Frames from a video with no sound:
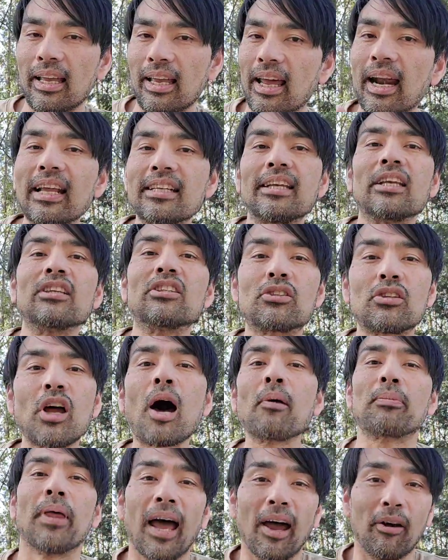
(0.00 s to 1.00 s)
And I say,
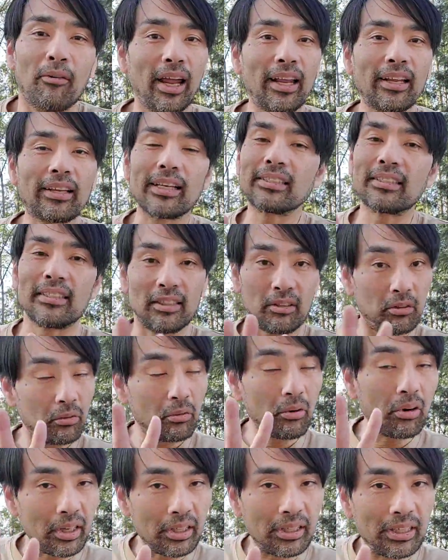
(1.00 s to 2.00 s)
stop that, right? Because
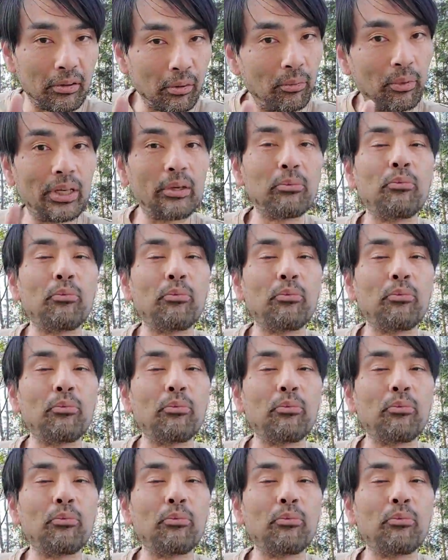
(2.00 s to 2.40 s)
we